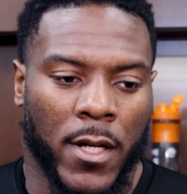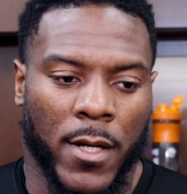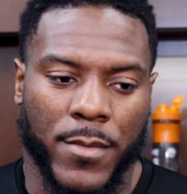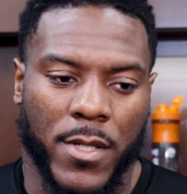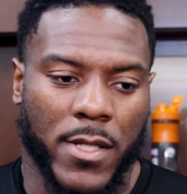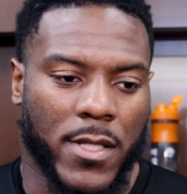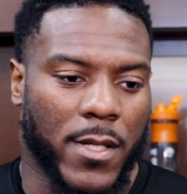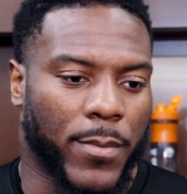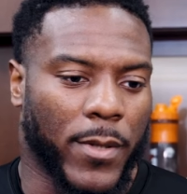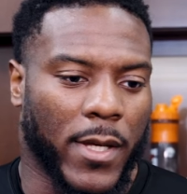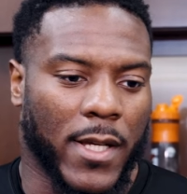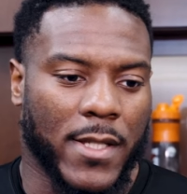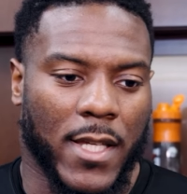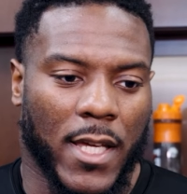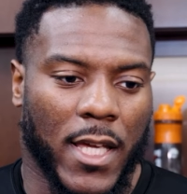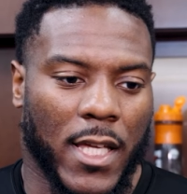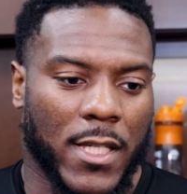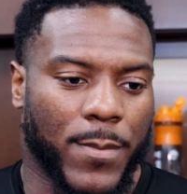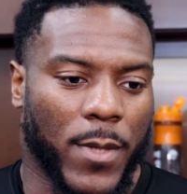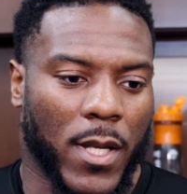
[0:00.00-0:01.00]
Just the plays
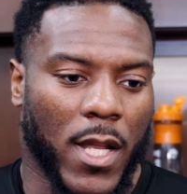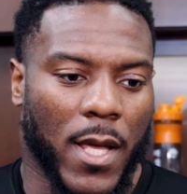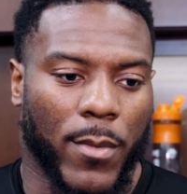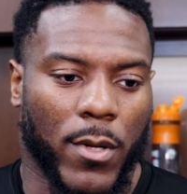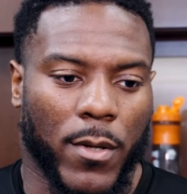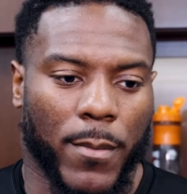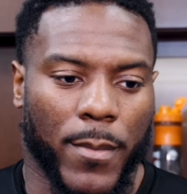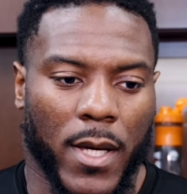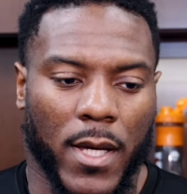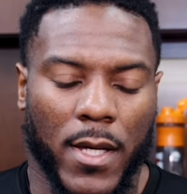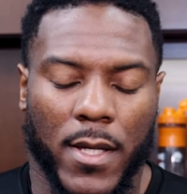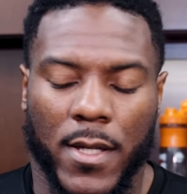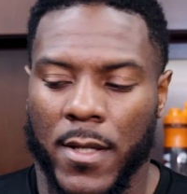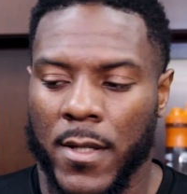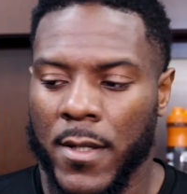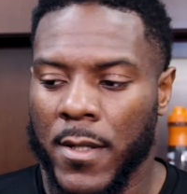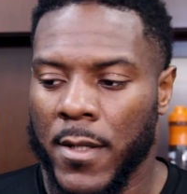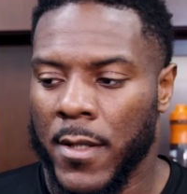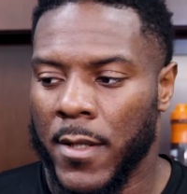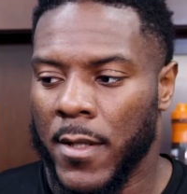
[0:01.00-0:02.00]
that he's been able to make,
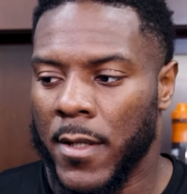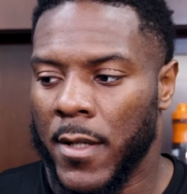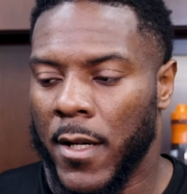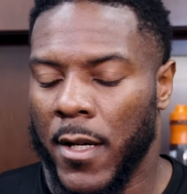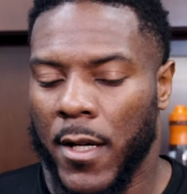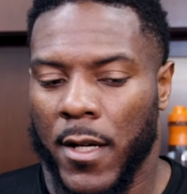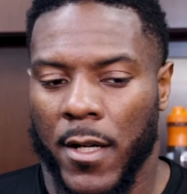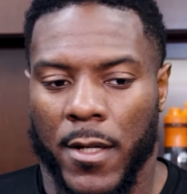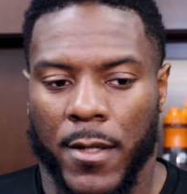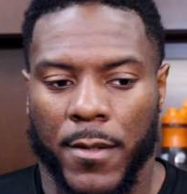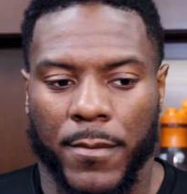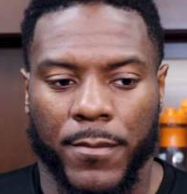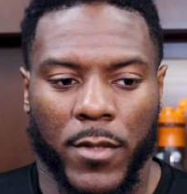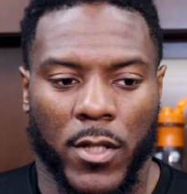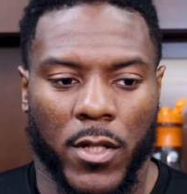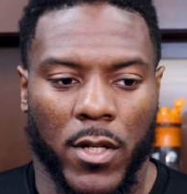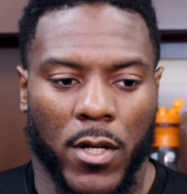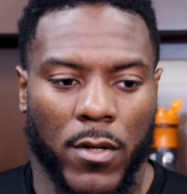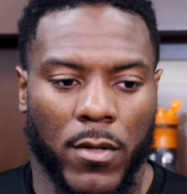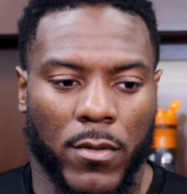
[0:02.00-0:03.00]

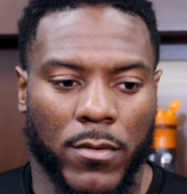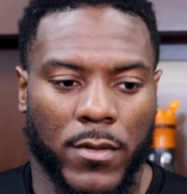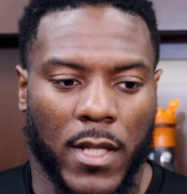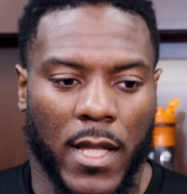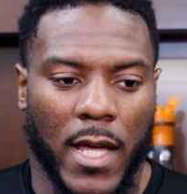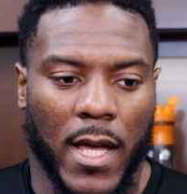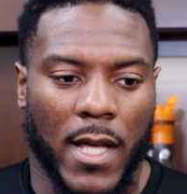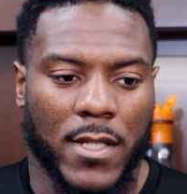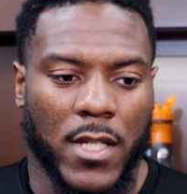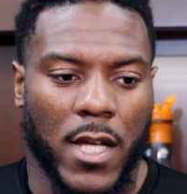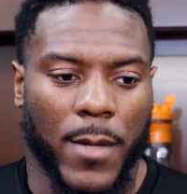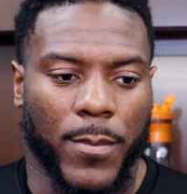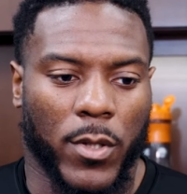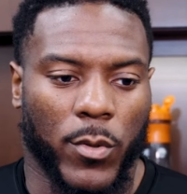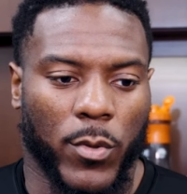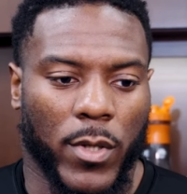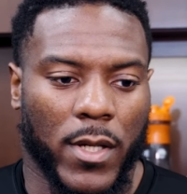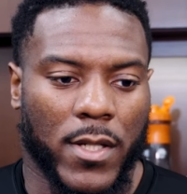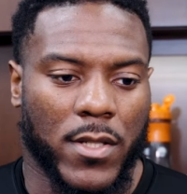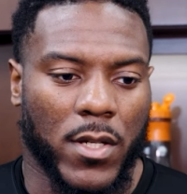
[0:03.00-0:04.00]
you know, the last couple
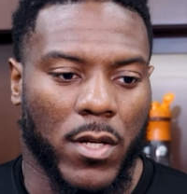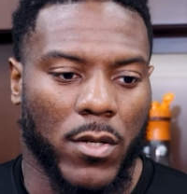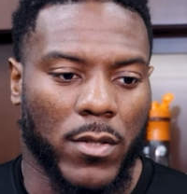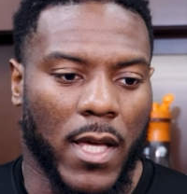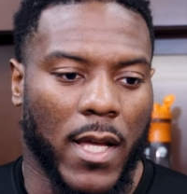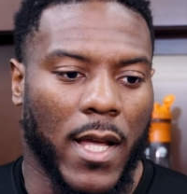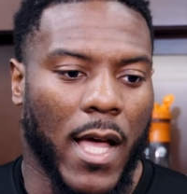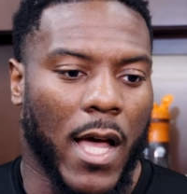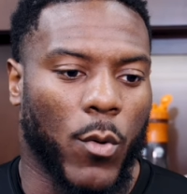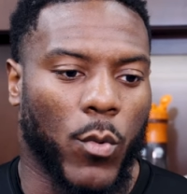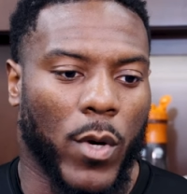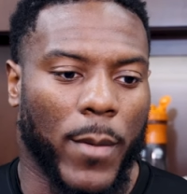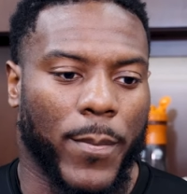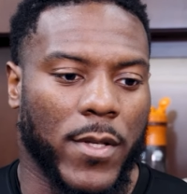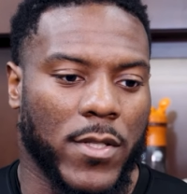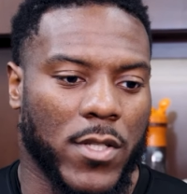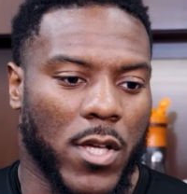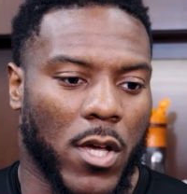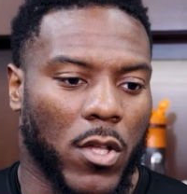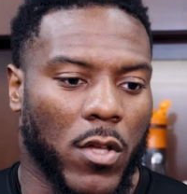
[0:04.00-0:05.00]
of weeks. So they got
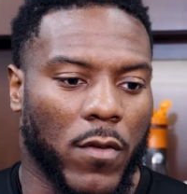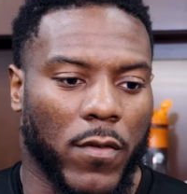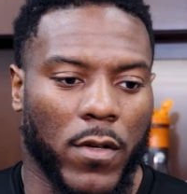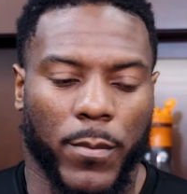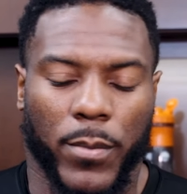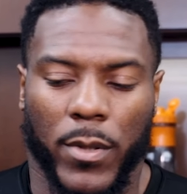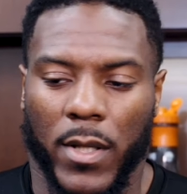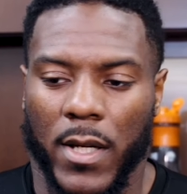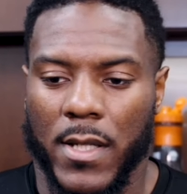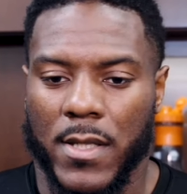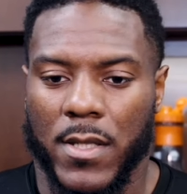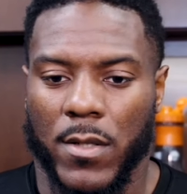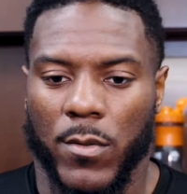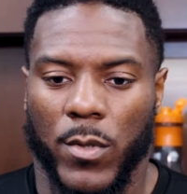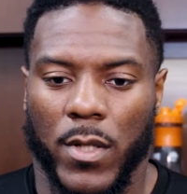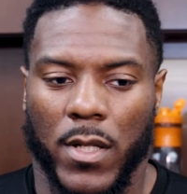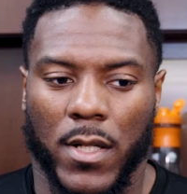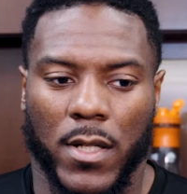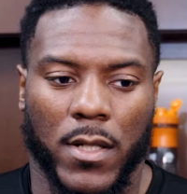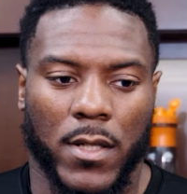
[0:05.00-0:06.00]
weapons all over the place. And
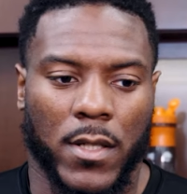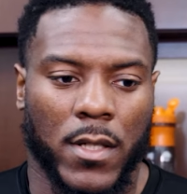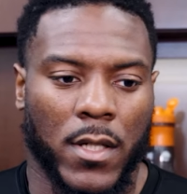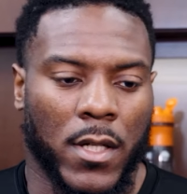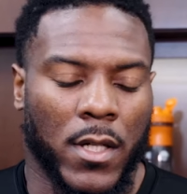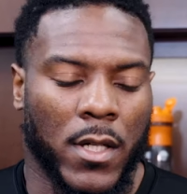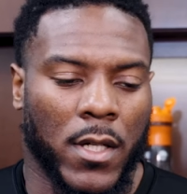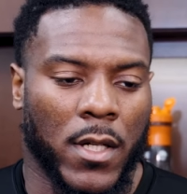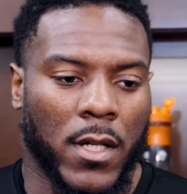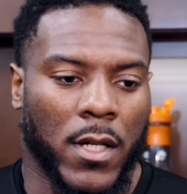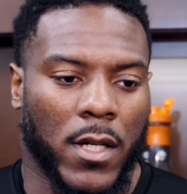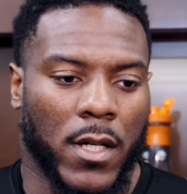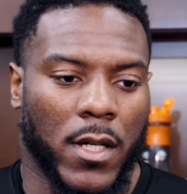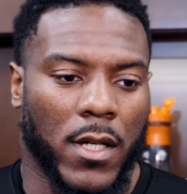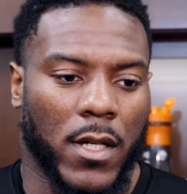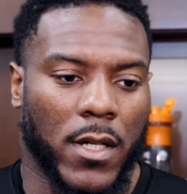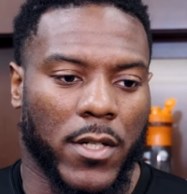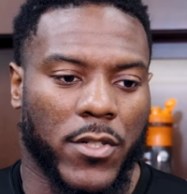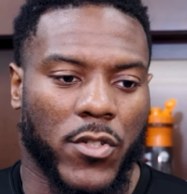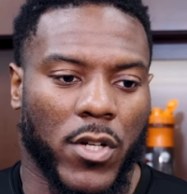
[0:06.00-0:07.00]
with an
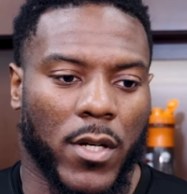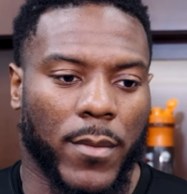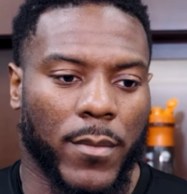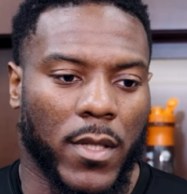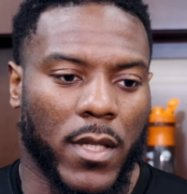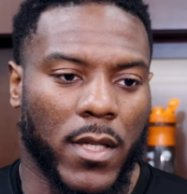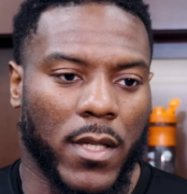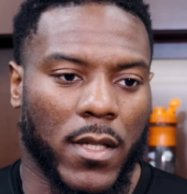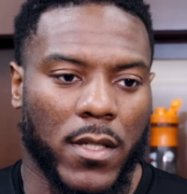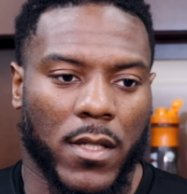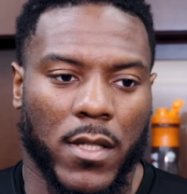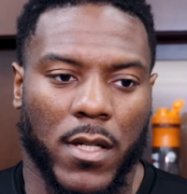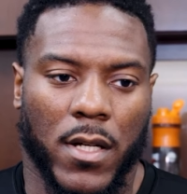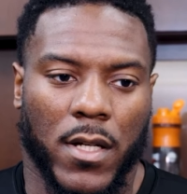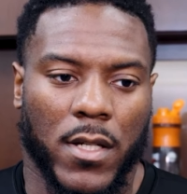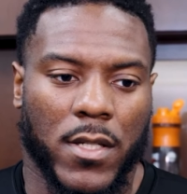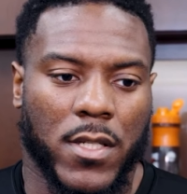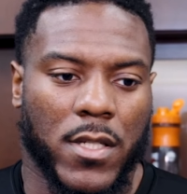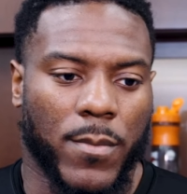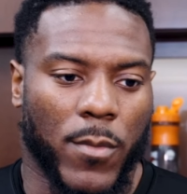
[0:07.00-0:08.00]
extremely
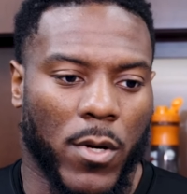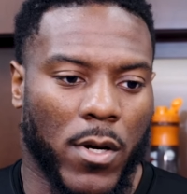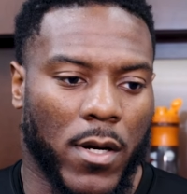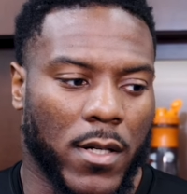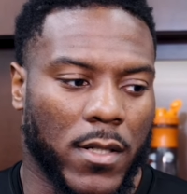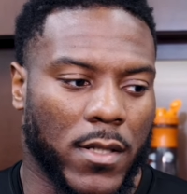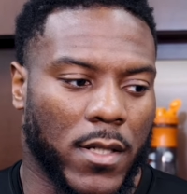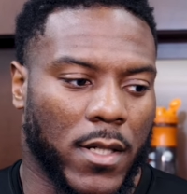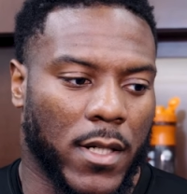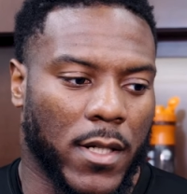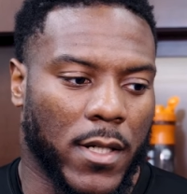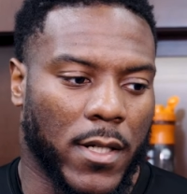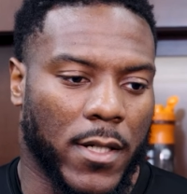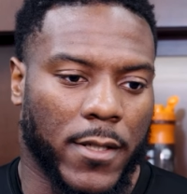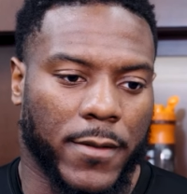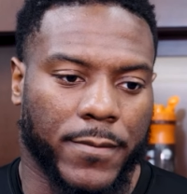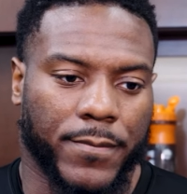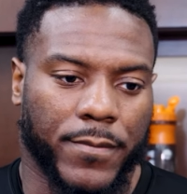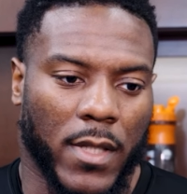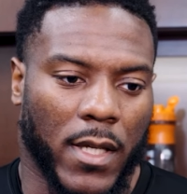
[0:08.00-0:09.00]
smart
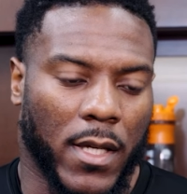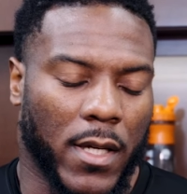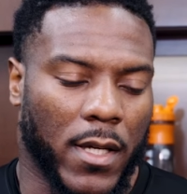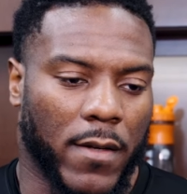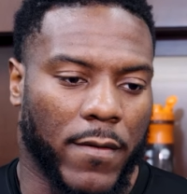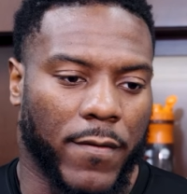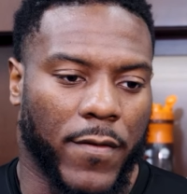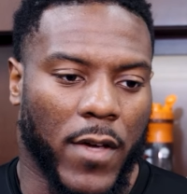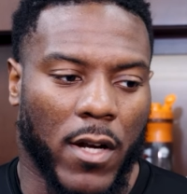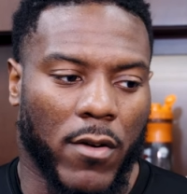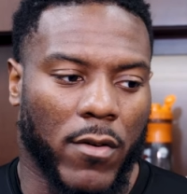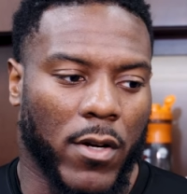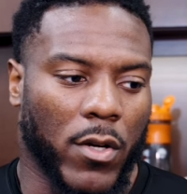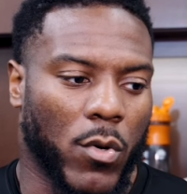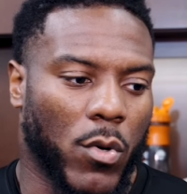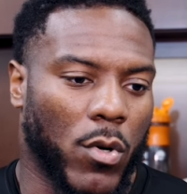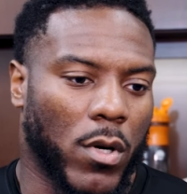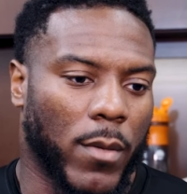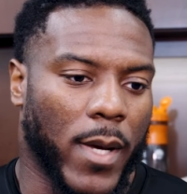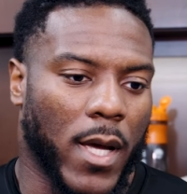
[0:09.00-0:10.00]
and veteran
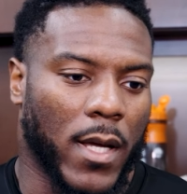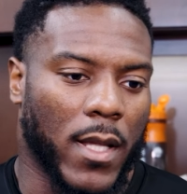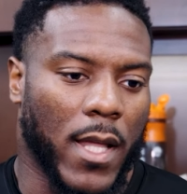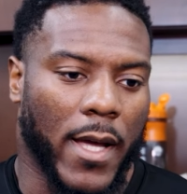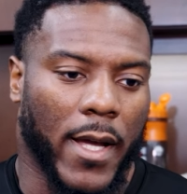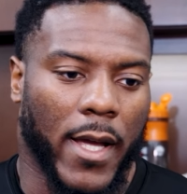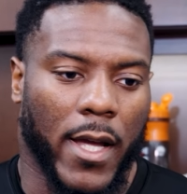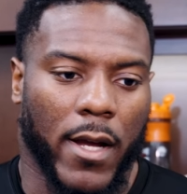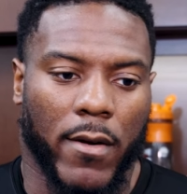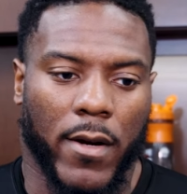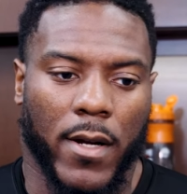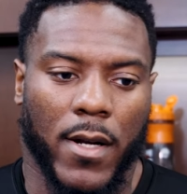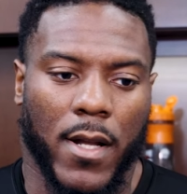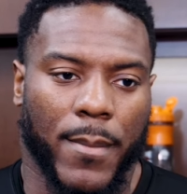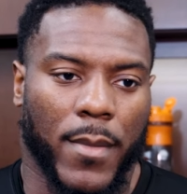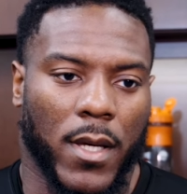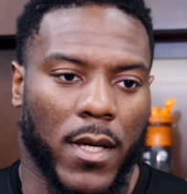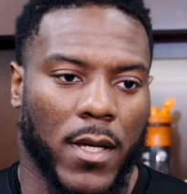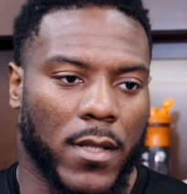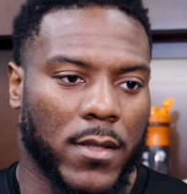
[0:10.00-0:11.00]
quarterback like Aaron, I
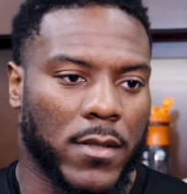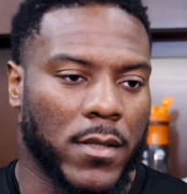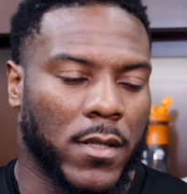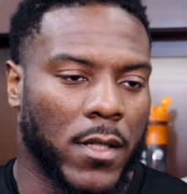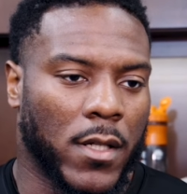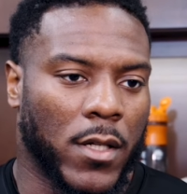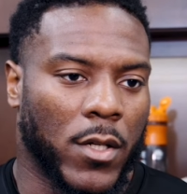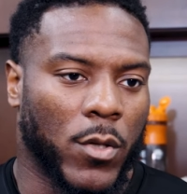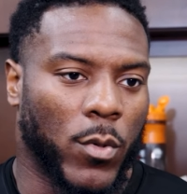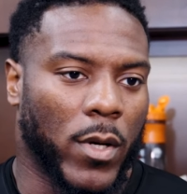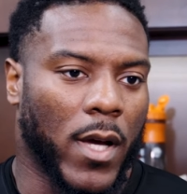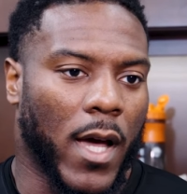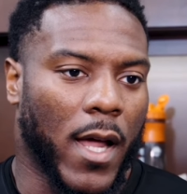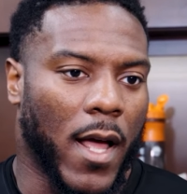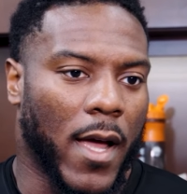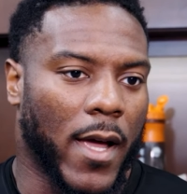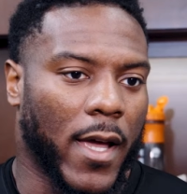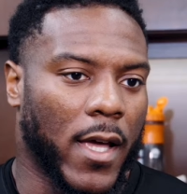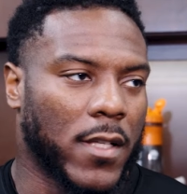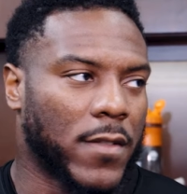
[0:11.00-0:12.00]
mean, we got
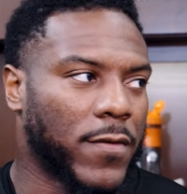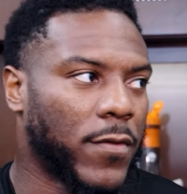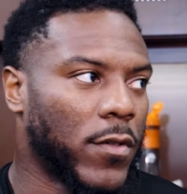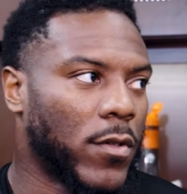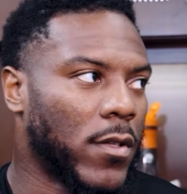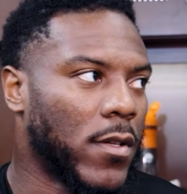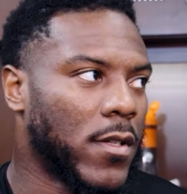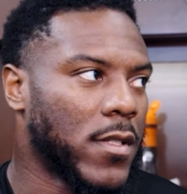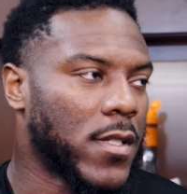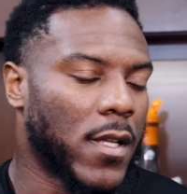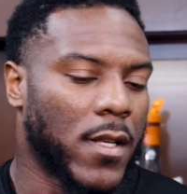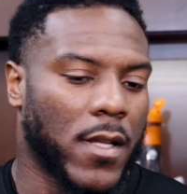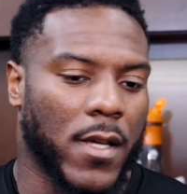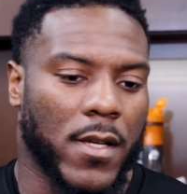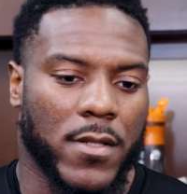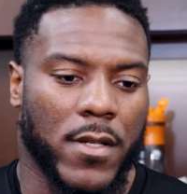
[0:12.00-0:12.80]
our hands full on Sunday.